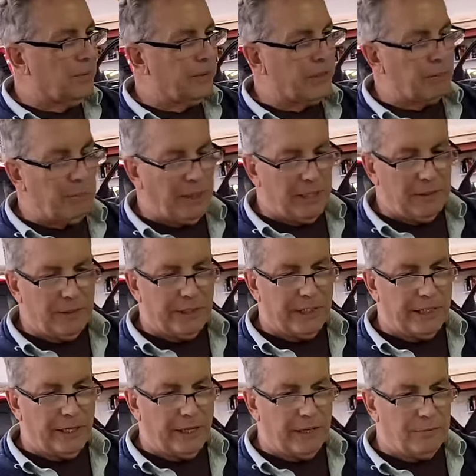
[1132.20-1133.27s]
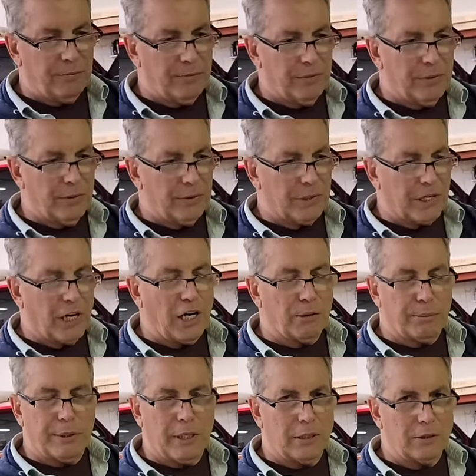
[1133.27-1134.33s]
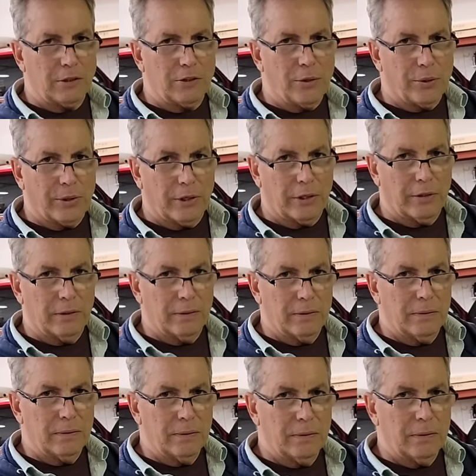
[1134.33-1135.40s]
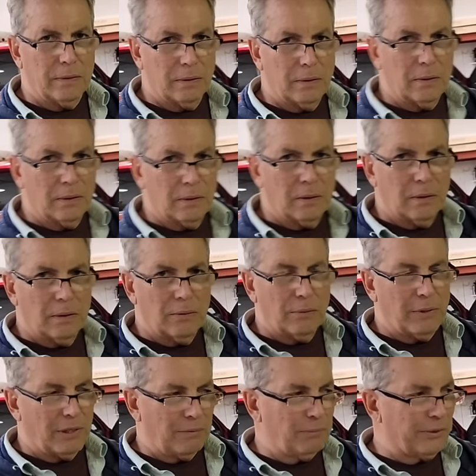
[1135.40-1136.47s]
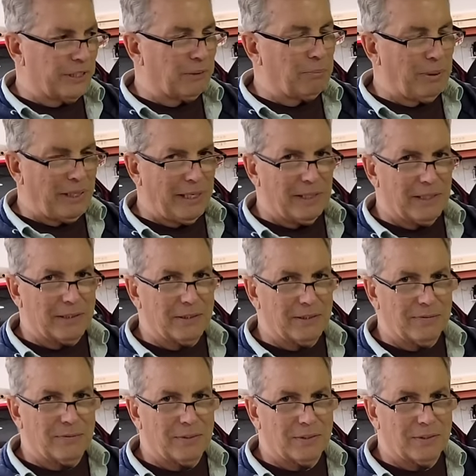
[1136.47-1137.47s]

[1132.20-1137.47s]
We could paint the uh, the carpet on the door. To match? Well, we can paint it.